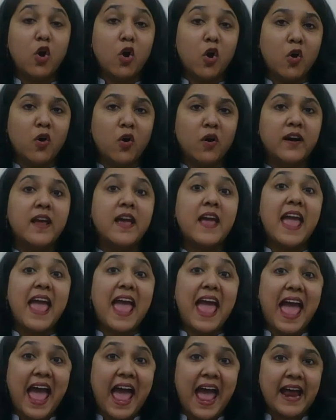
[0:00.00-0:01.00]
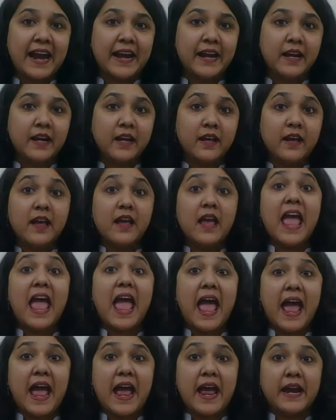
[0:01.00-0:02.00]
or and,
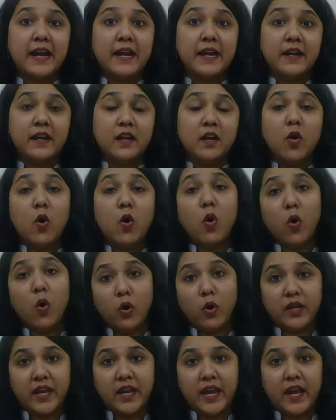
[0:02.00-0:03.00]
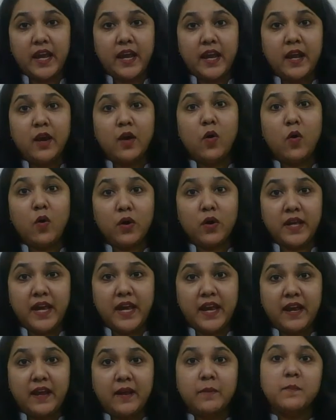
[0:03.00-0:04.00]
okay.
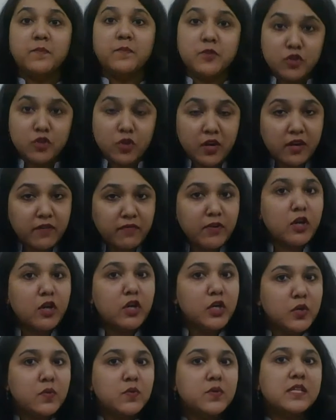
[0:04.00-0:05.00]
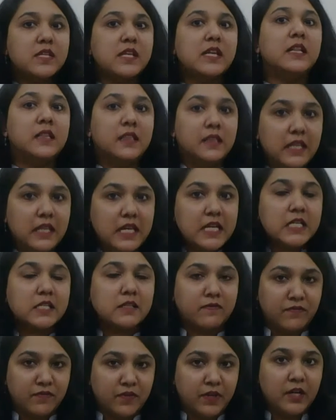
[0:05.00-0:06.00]
So if you're using
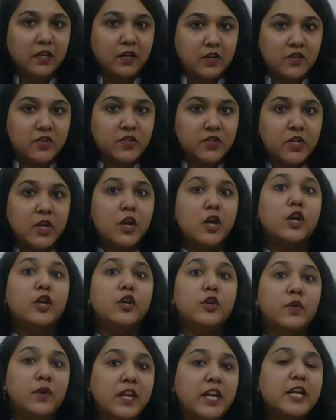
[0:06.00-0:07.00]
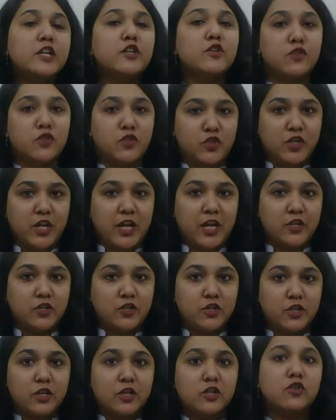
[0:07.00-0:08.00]
these fillers, you need to change.
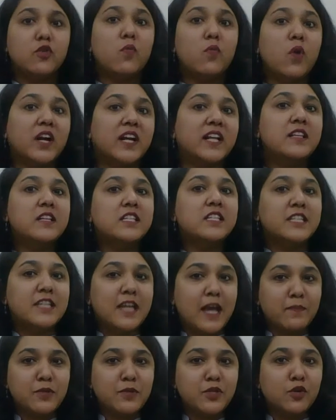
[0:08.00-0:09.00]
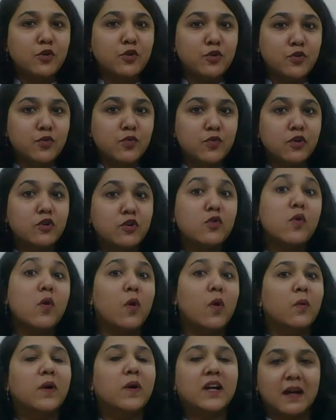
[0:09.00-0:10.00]
So what are the steps you do to
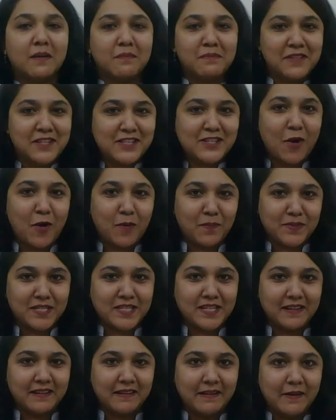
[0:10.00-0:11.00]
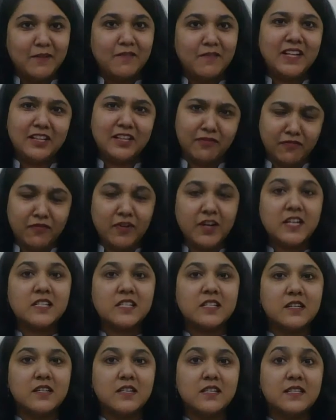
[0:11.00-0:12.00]
overcome this obstacle? Well, the
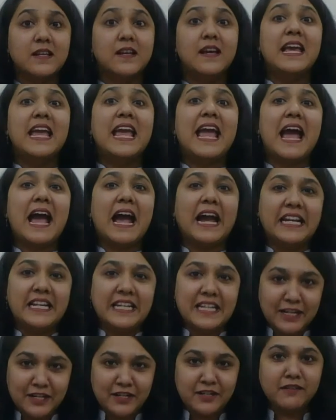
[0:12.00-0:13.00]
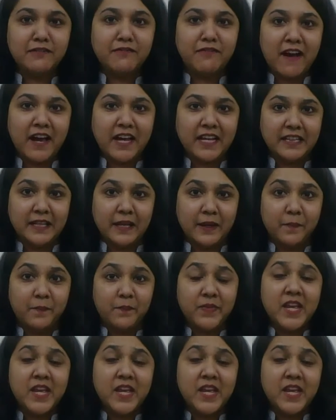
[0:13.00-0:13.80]
first is identify them.